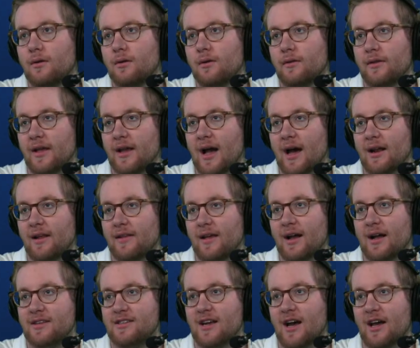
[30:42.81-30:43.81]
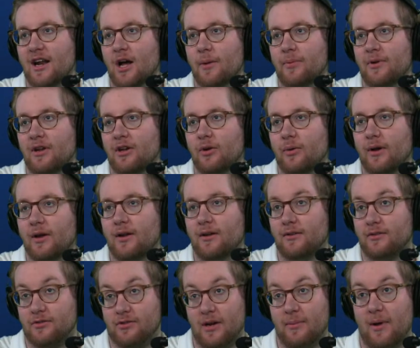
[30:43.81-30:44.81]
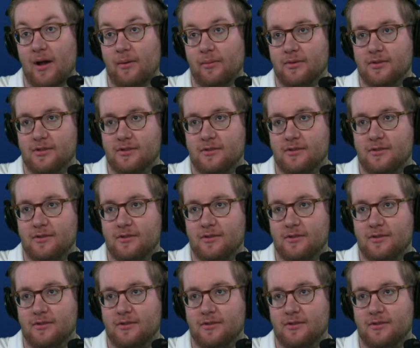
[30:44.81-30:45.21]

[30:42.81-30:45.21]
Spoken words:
They got it. They got tied up and into it, and Draymond